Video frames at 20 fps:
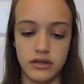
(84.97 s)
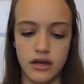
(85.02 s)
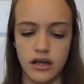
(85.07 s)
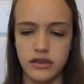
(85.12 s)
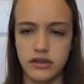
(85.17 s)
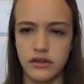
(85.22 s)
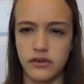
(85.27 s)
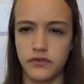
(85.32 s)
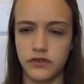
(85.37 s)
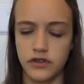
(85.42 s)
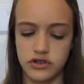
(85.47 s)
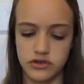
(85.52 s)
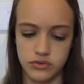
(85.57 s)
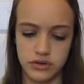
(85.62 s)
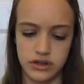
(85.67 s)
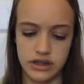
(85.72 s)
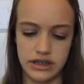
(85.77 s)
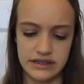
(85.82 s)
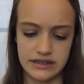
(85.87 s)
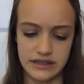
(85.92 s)
Not the first
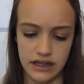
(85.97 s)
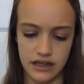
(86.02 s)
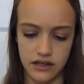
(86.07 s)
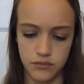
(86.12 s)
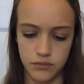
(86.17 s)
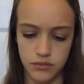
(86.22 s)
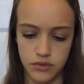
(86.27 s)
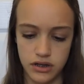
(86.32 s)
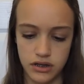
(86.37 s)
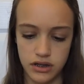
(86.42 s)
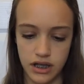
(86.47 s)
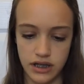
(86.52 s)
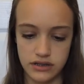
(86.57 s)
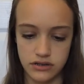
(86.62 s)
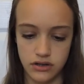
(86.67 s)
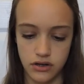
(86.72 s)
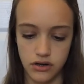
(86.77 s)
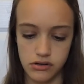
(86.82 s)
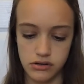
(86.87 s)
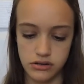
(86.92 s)
one, the second one. That's
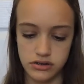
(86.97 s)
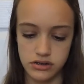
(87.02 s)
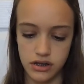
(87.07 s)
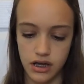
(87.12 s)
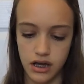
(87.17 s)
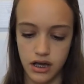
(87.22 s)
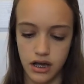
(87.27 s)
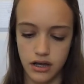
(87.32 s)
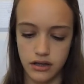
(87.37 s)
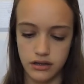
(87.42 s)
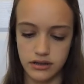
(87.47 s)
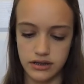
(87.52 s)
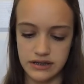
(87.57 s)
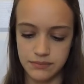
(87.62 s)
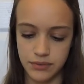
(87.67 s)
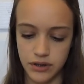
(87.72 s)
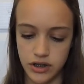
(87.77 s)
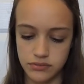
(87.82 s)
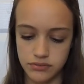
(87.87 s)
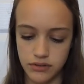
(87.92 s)
called the
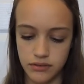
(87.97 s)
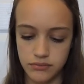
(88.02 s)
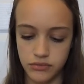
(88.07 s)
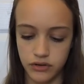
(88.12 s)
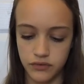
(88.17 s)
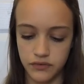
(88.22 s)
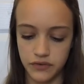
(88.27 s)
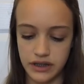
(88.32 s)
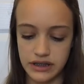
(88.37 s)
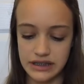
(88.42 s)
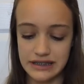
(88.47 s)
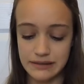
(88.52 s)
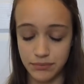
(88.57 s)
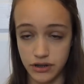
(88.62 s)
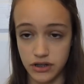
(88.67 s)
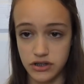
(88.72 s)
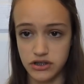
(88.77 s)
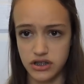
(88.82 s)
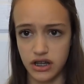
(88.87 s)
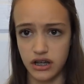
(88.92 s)
SpongeBob movie,
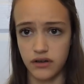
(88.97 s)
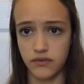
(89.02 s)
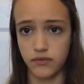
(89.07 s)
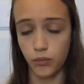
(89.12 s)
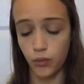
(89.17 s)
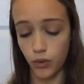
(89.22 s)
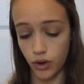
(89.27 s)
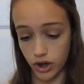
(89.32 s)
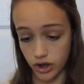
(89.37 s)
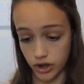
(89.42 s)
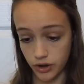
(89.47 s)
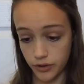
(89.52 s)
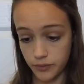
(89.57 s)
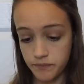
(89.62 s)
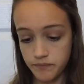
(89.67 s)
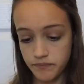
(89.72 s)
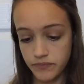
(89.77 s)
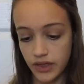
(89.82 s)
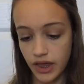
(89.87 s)
Sponge Out of Water.